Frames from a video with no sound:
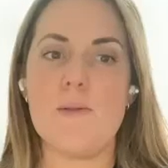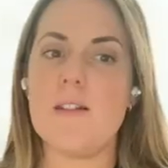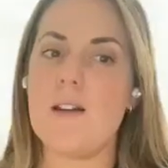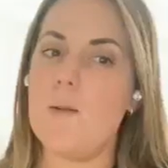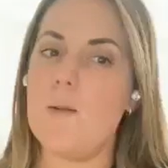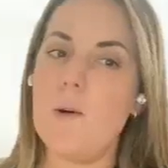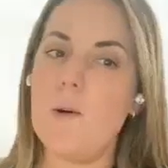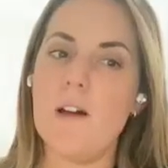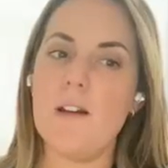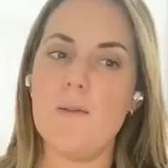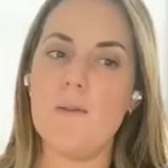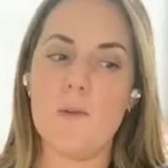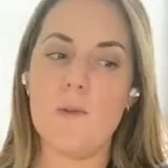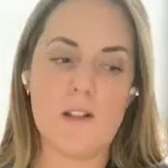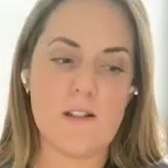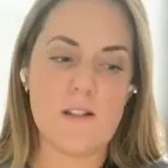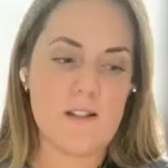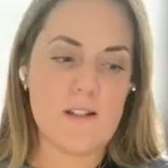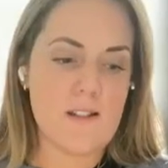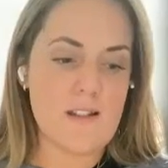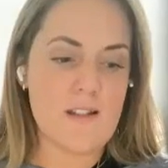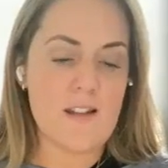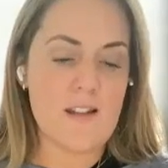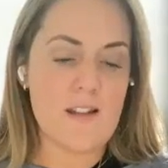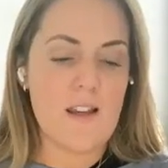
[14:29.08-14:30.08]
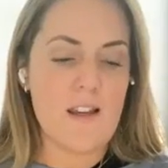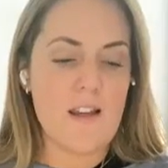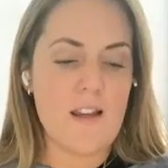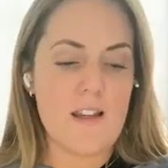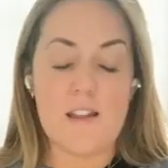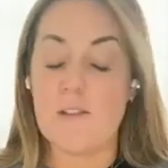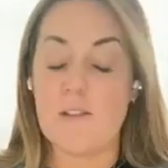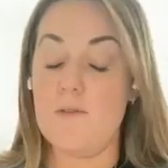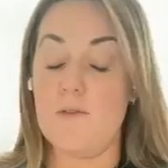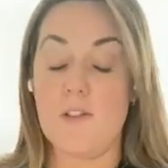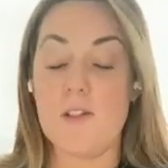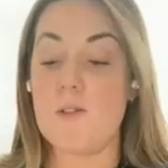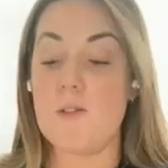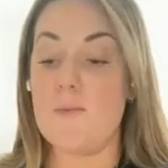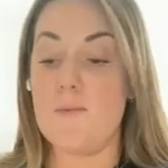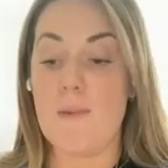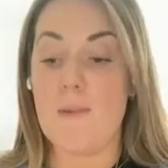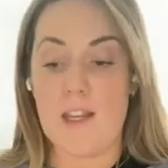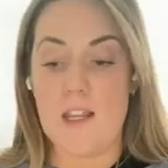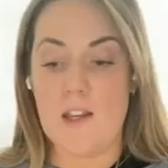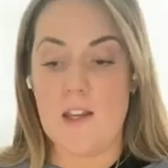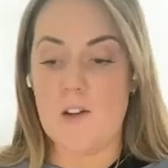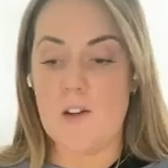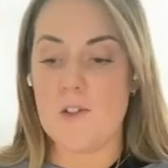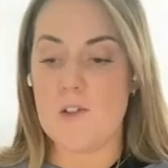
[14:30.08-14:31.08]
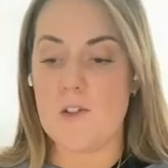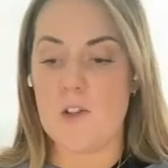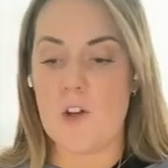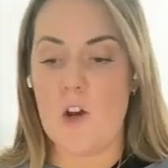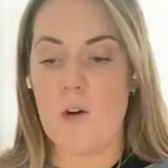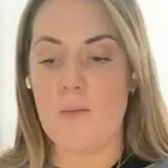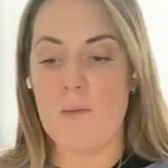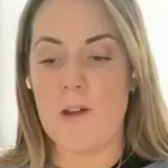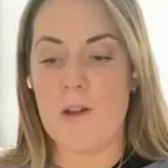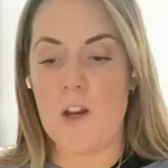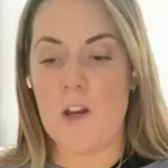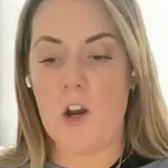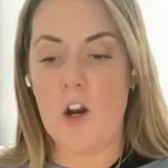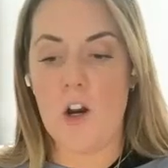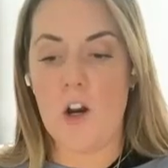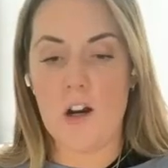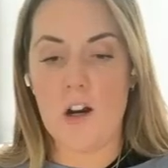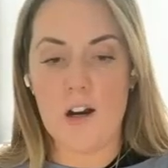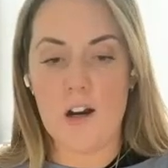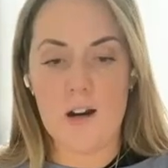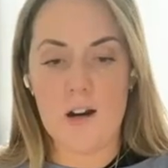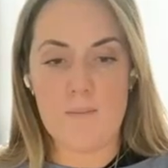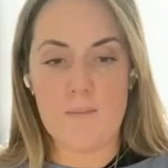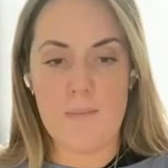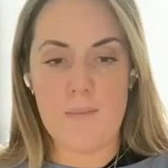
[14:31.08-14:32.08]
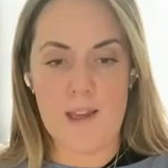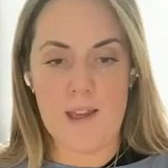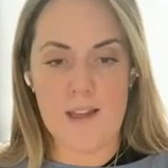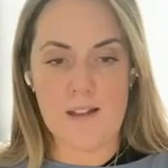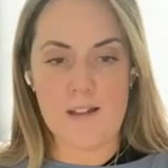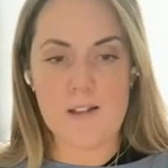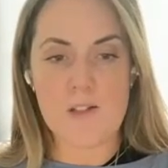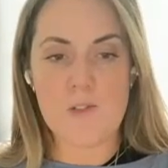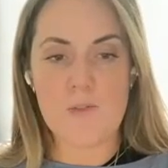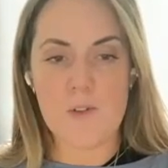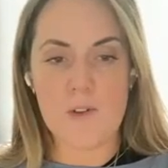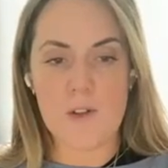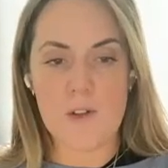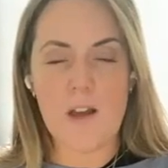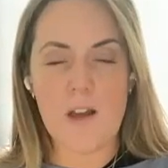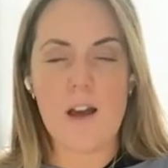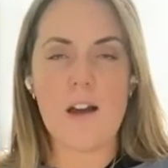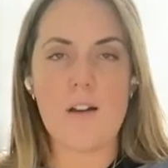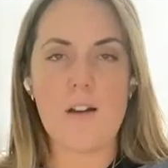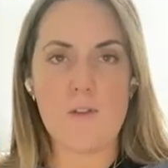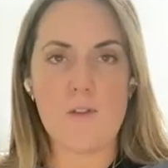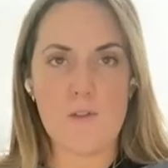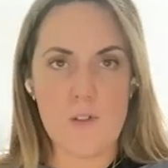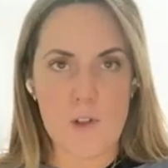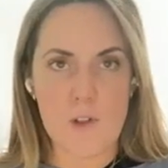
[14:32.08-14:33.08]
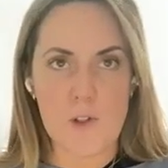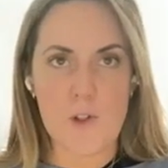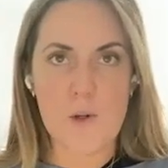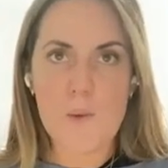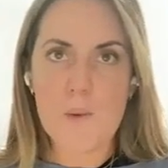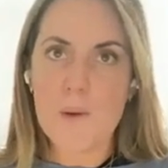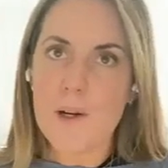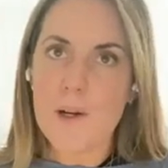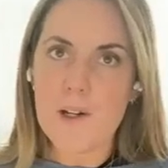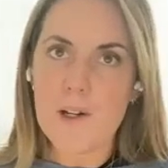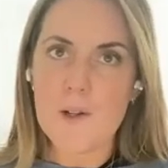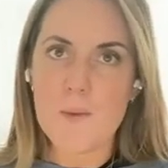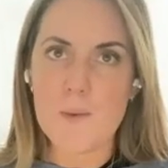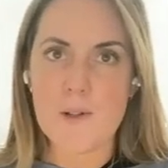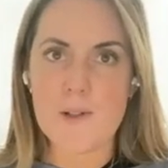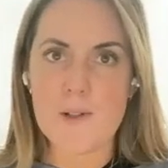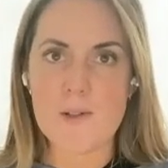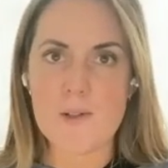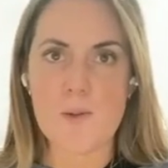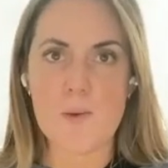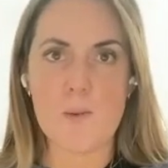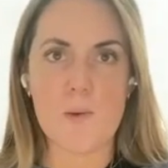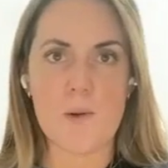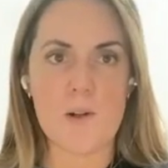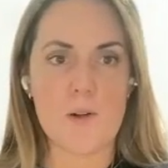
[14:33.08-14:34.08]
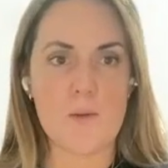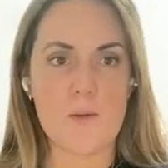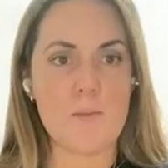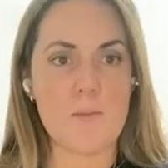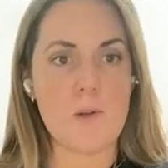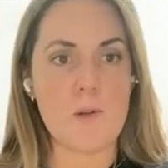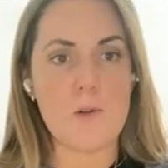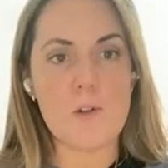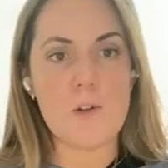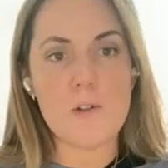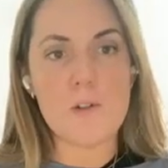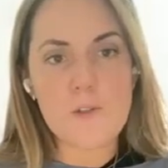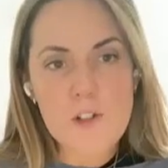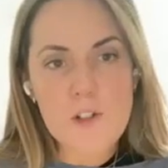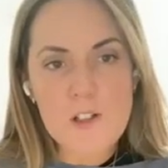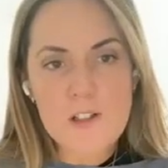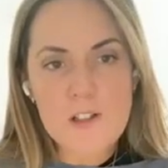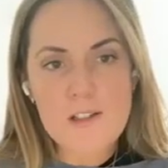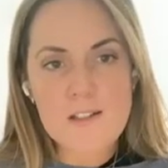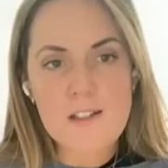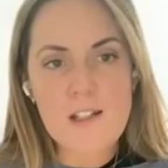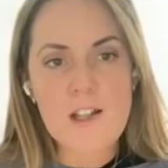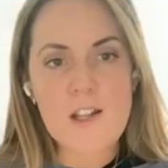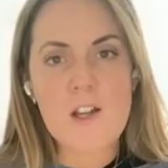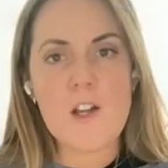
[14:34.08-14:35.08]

with someone once, this many years ago, but her biggest filler word was the word beautiful.